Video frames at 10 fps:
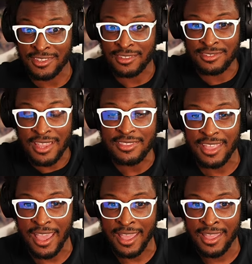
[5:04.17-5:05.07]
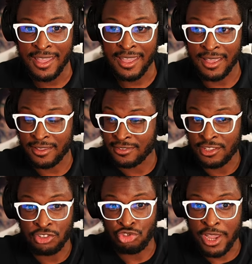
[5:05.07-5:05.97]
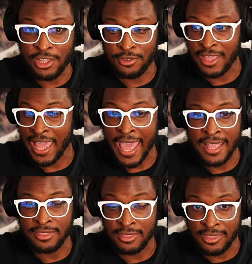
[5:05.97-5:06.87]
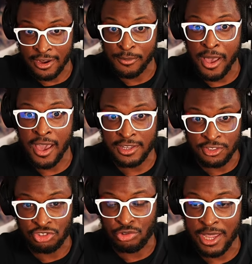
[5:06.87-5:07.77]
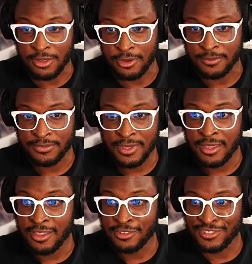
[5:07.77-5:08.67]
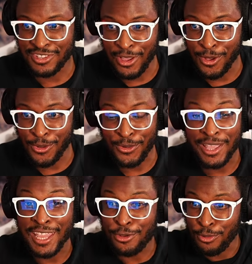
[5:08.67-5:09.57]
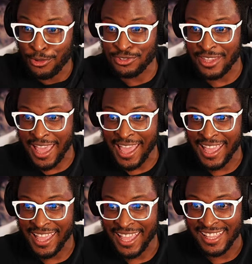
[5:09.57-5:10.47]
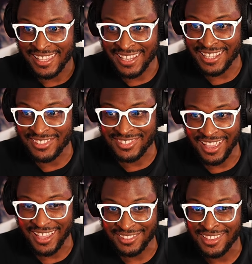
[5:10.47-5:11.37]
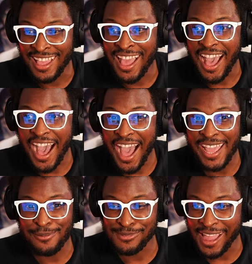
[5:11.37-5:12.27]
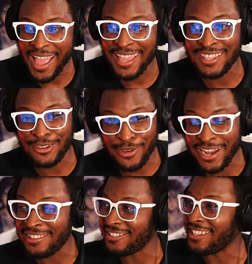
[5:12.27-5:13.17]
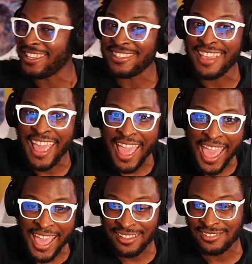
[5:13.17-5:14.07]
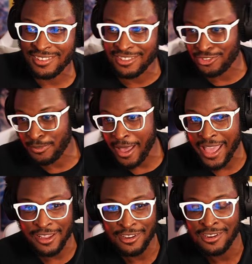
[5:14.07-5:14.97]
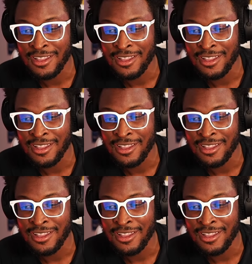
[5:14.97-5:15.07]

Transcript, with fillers: they said that, because in the trailer they had their mod in the trailer. So he quotes that, and then he says, "I am not in the credits," and he tags Aspyr